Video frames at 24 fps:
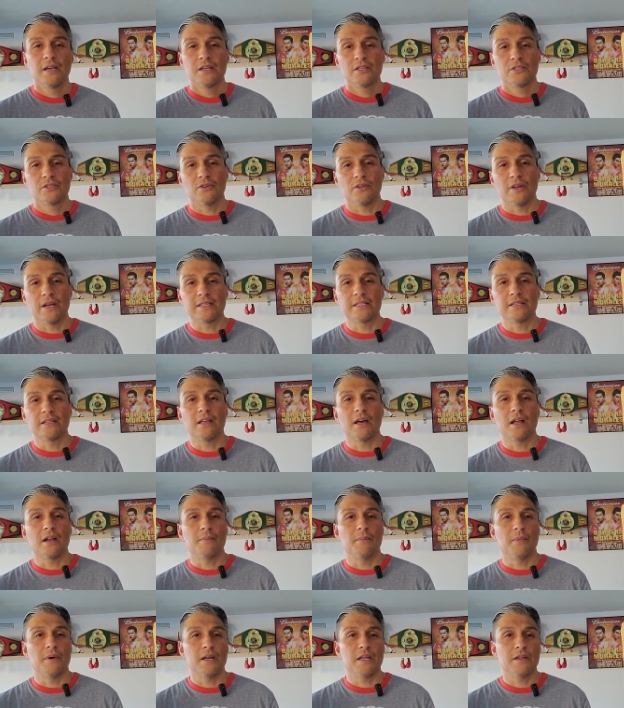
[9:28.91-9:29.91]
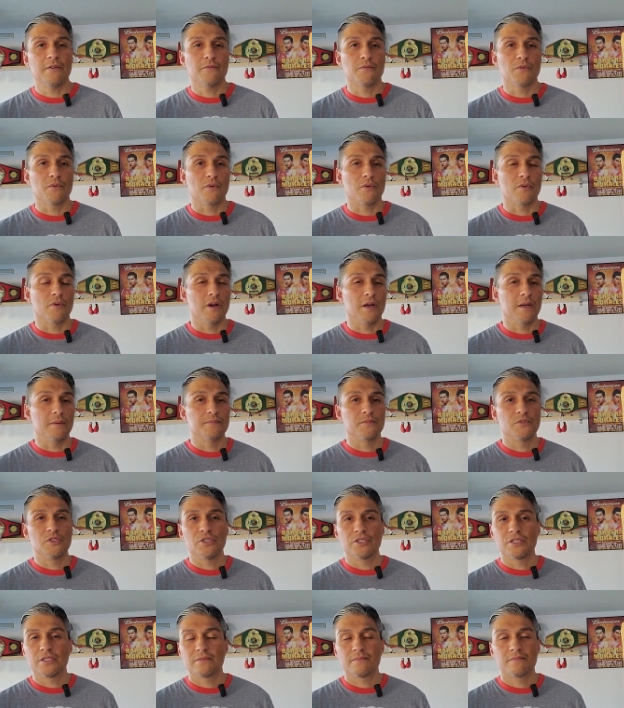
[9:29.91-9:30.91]
So that's a lot of money for
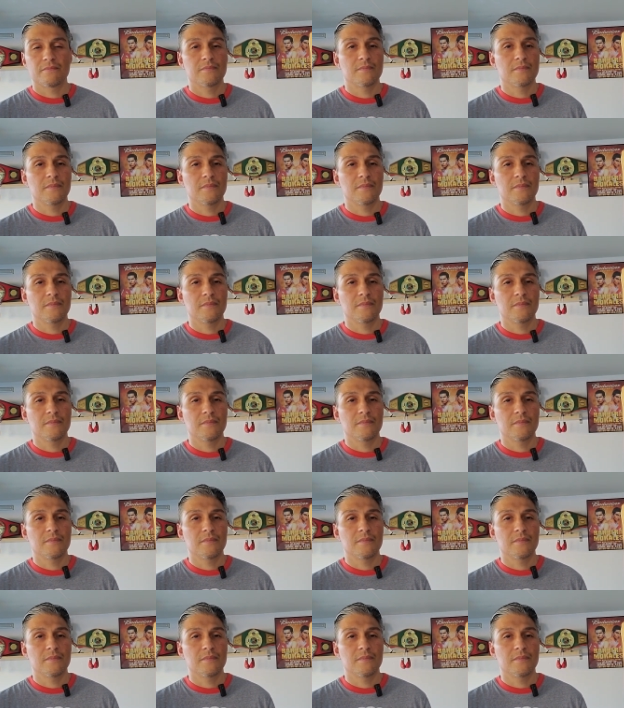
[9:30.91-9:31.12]
just,